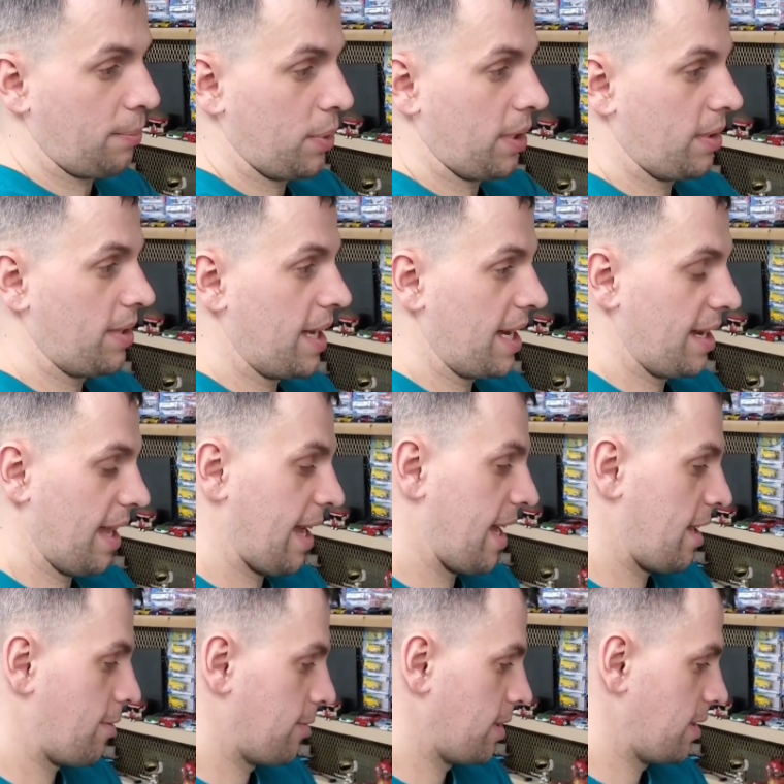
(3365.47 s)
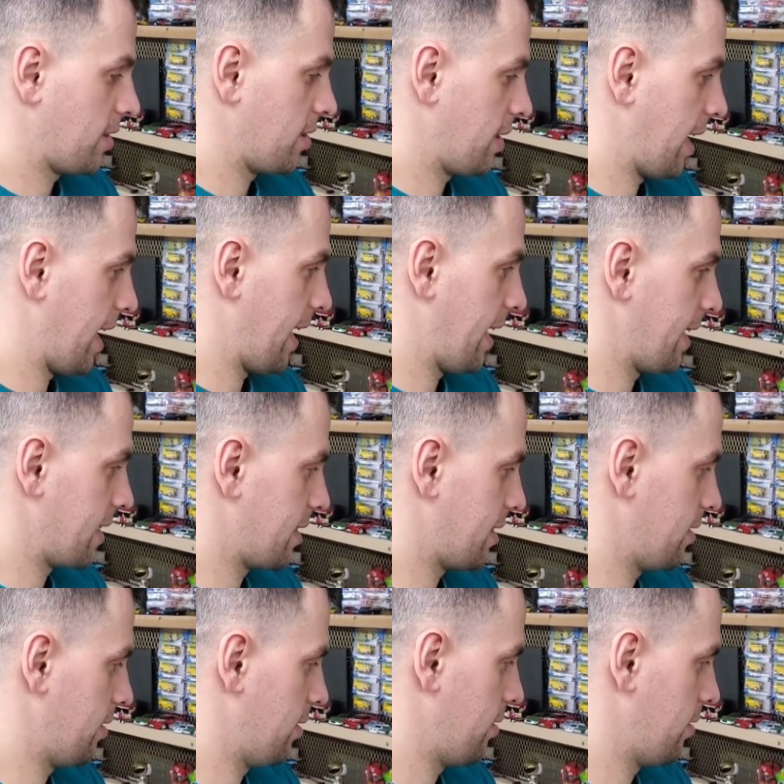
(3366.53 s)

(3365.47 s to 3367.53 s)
I put a lot of hours, gas,